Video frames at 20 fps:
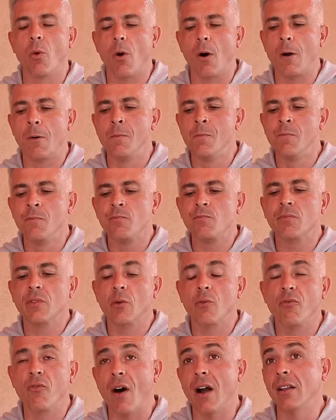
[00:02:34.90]
more
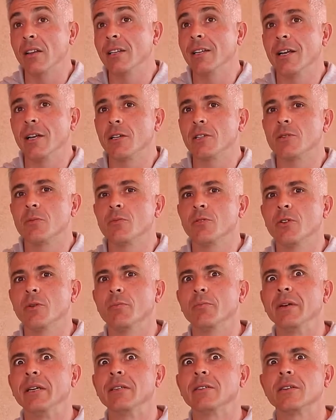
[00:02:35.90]
and finally getting some
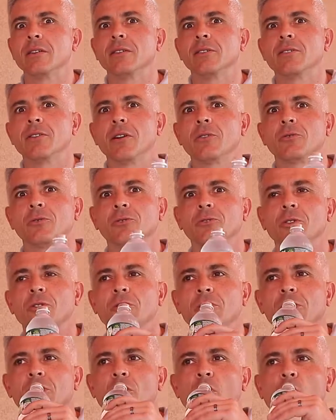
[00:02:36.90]
good pizza in Central
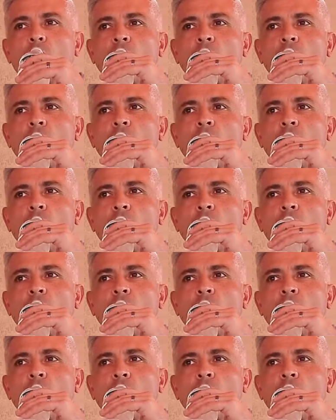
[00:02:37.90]
Jersey.